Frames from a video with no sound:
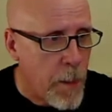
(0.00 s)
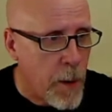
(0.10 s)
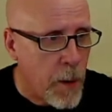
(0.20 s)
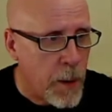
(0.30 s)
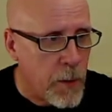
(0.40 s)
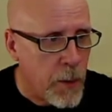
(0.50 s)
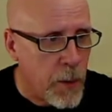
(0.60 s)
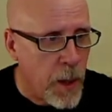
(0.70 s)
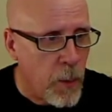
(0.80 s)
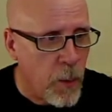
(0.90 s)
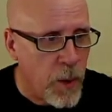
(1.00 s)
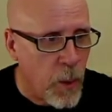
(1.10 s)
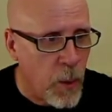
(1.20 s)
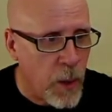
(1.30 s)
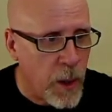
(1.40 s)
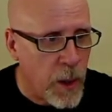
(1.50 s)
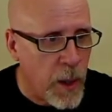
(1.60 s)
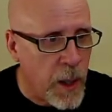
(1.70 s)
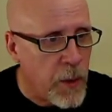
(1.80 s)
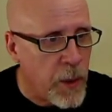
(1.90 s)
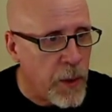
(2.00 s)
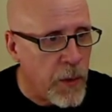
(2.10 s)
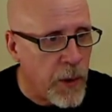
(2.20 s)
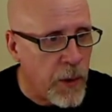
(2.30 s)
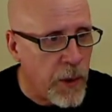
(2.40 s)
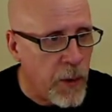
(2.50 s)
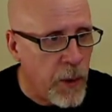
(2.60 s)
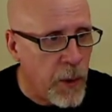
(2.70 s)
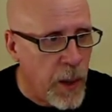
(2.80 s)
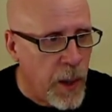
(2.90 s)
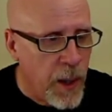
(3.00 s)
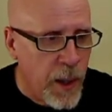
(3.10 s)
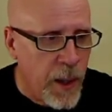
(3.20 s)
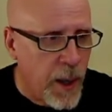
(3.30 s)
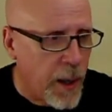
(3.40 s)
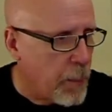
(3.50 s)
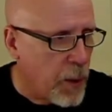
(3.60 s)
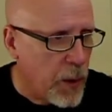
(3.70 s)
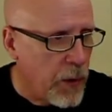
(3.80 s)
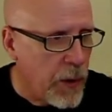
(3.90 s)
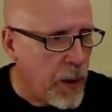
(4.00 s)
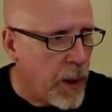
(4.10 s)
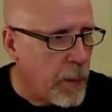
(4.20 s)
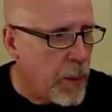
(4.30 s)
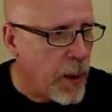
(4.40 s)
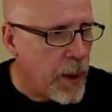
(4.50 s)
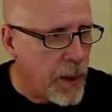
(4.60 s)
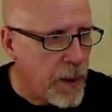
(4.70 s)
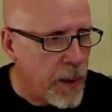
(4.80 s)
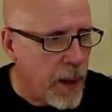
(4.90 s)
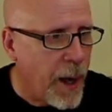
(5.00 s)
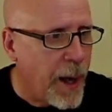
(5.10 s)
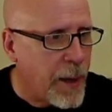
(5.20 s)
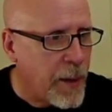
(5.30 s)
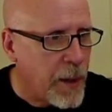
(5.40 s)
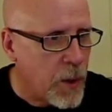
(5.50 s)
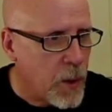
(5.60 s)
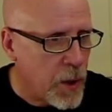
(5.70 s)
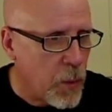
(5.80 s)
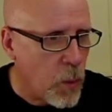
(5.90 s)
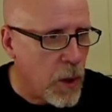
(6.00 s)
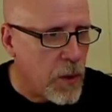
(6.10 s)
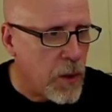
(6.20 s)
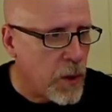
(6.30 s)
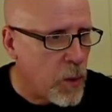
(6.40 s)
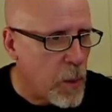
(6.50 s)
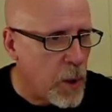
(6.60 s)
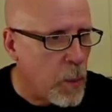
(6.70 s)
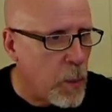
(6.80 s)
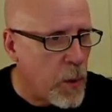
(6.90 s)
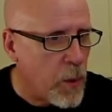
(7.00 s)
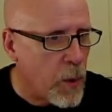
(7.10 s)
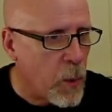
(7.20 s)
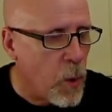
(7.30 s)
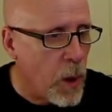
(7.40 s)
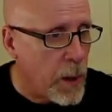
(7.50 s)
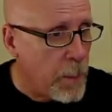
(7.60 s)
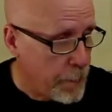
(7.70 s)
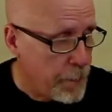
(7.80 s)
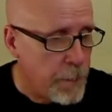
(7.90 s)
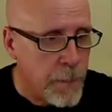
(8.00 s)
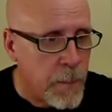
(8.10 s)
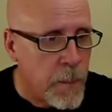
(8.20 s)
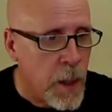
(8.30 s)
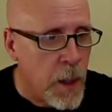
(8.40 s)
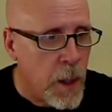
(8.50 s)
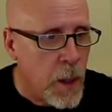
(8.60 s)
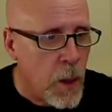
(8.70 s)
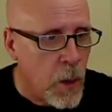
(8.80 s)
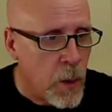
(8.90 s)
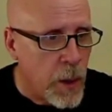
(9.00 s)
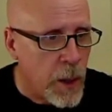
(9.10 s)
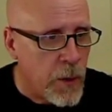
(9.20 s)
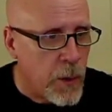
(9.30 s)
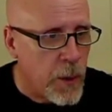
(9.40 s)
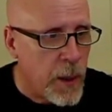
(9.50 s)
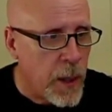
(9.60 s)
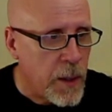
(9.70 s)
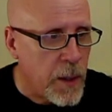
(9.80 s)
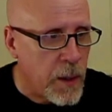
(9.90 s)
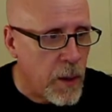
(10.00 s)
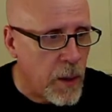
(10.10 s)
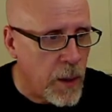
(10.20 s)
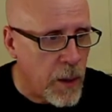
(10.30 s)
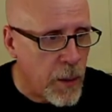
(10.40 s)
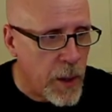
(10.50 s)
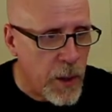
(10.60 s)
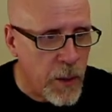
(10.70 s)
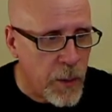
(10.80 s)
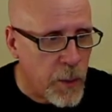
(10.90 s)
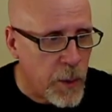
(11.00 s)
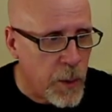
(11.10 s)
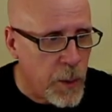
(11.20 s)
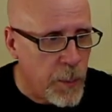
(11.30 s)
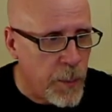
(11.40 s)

All right, so now we're looking at 93 and 62. I can probably see that by I, that it goes in once and the remainder will be 31. Okay, so the next iteration through the loop,